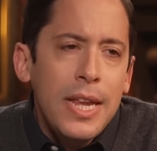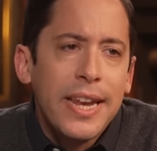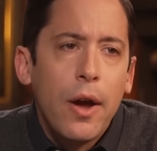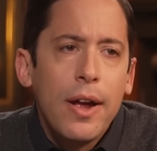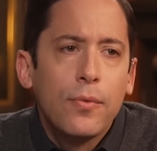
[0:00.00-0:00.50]

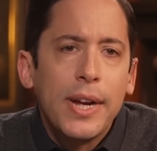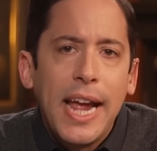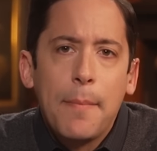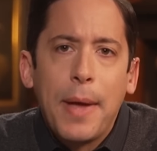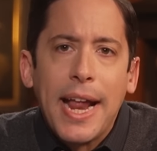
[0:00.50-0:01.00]
Now every
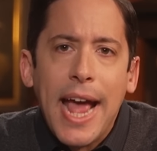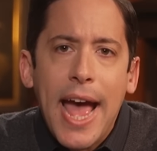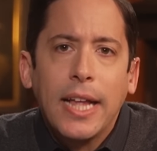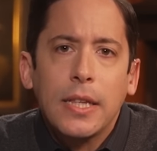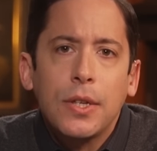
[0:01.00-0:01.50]
campaign
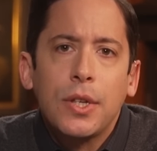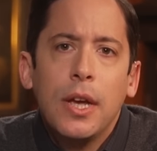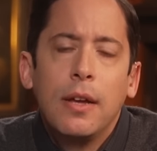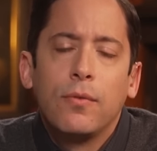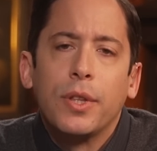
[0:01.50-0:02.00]
ends
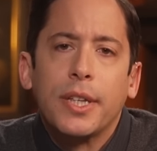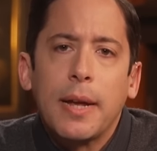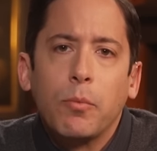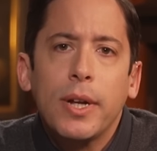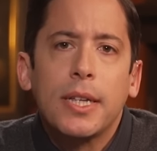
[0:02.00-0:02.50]
for the
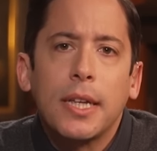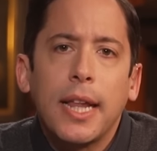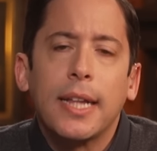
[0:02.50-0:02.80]
same reason.